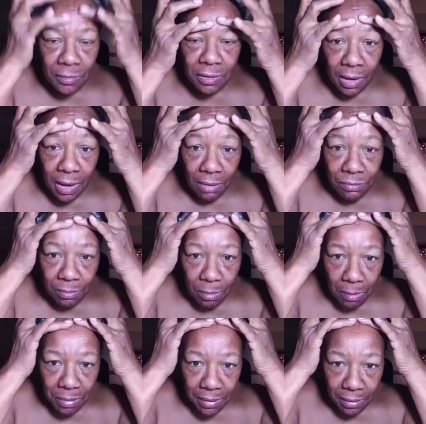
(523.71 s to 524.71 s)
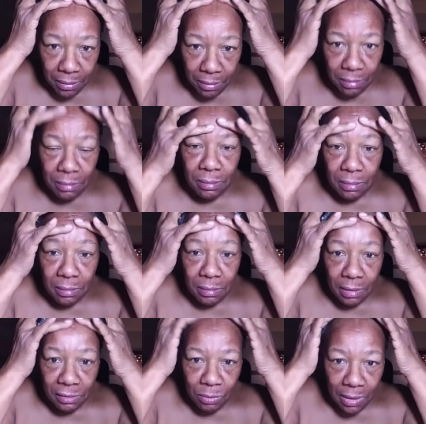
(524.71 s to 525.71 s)
See, I have some up here.
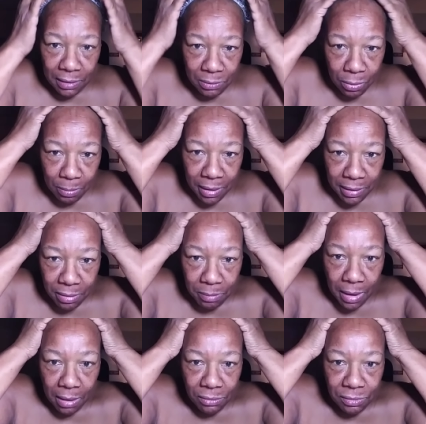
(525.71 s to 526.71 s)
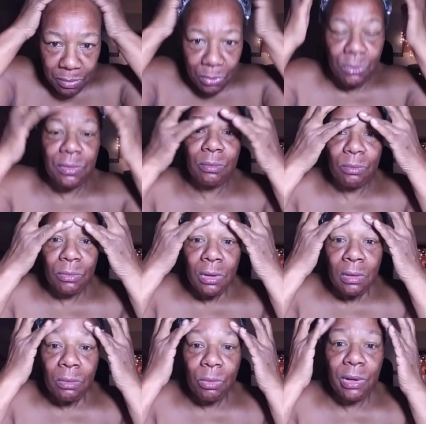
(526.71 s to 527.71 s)
That's why I like to wear my hair back, because to pull the
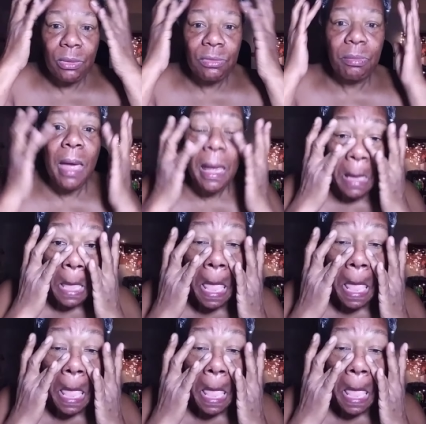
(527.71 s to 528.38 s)
wrinkles back.